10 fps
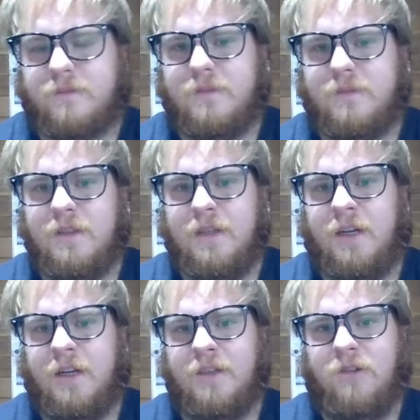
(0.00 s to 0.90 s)

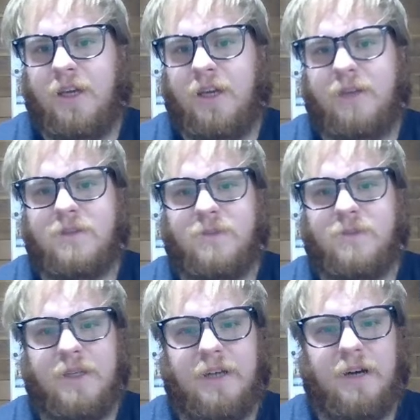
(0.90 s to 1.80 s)
You can spell it
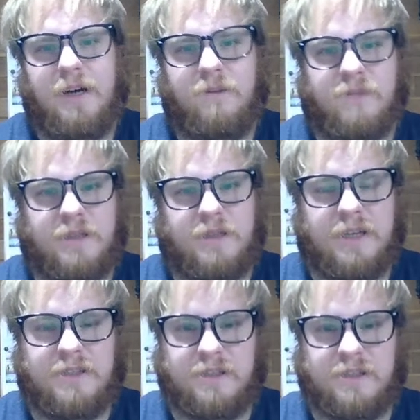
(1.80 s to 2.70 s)
out, but that
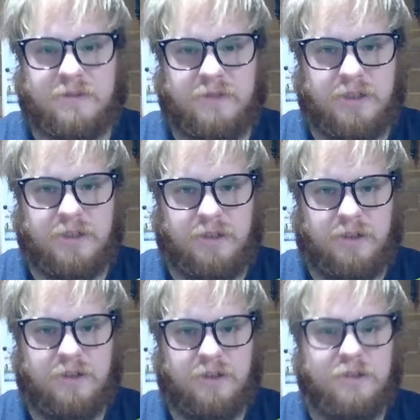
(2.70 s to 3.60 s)
takes very long.
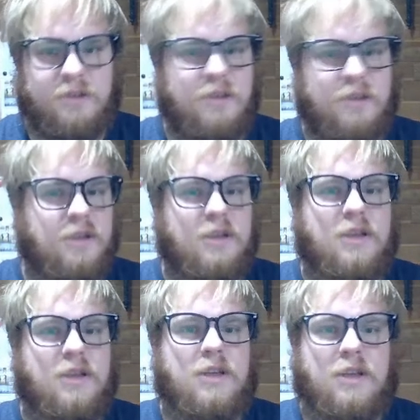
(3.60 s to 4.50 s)

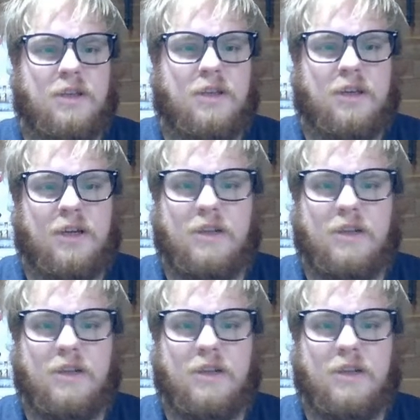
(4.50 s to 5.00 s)
And